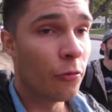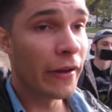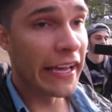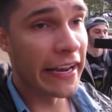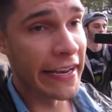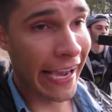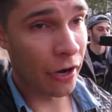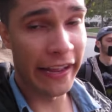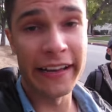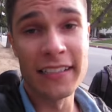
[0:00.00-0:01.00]
We are
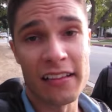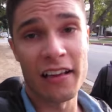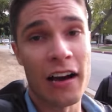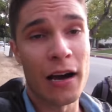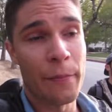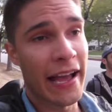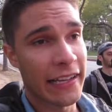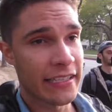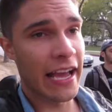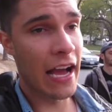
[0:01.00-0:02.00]
now heading to the car,
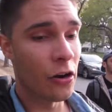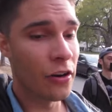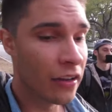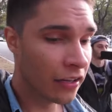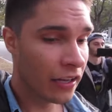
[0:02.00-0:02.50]
packed down.